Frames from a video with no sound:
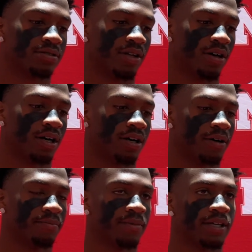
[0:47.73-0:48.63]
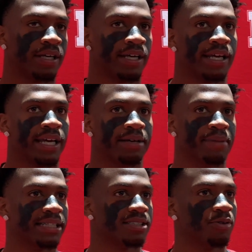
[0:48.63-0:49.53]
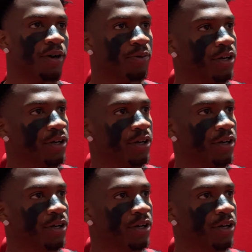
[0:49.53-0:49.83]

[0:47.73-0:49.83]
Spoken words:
You know, he makes it to where we